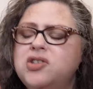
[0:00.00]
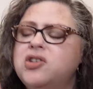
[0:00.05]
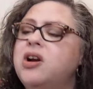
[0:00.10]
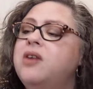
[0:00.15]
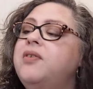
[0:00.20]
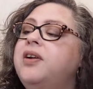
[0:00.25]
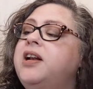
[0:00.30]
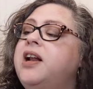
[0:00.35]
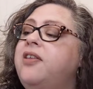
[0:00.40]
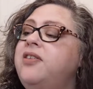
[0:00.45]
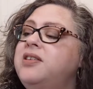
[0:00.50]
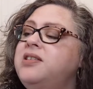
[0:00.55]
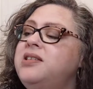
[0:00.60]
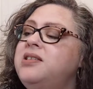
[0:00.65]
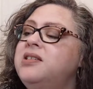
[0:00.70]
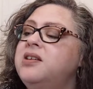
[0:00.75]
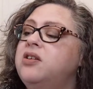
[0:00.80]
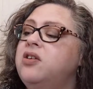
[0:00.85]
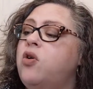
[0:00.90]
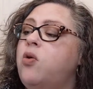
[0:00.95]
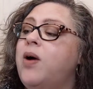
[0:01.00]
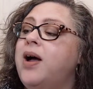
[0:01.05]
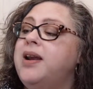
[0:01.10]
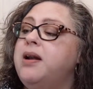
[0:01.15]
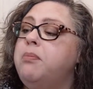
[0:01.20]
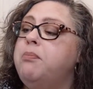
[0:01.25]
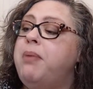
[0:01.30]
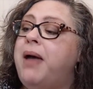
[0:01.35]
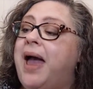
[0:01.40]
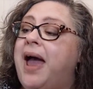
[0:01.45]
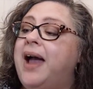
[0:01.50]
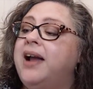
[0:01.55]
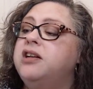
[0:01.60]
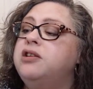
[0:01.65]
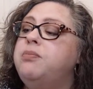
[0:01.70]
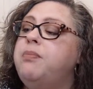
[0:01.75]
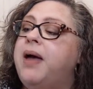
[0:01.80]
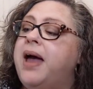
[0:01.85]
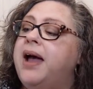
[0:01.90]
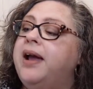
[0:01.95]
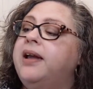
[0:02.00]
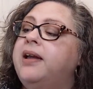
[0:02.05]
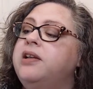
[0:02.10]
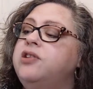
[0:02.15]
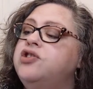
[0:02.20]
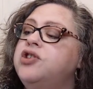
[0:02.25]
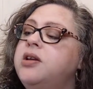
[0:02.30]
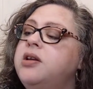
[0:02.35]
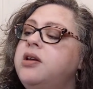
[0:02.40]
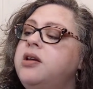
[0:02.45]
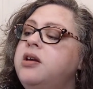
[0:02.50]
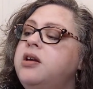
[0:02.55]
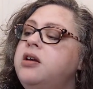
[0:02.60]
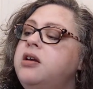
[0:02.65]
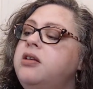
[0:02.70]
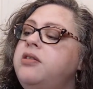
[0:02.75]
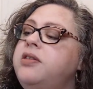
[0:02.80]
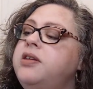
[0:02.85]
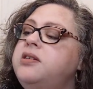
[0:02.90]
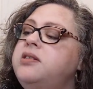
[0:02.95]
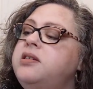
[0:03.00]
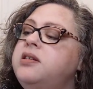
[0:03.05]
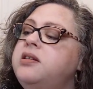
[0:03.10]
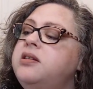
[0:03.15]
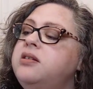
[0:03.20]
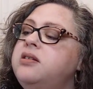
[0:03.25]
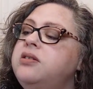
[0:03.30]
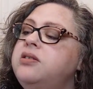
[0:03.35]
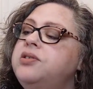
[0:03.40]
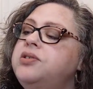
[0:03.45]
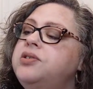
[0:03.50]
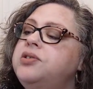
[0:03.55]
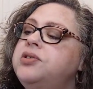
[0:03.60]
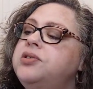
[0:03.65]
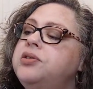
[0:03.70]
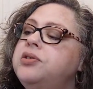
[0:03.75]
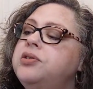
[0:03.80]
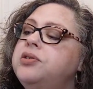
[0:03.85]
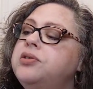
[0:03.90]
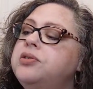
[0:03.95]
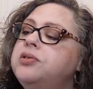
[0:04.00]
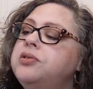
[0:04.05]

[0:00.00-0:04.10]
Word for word: a serving. Now, this is a quite a packed package. This is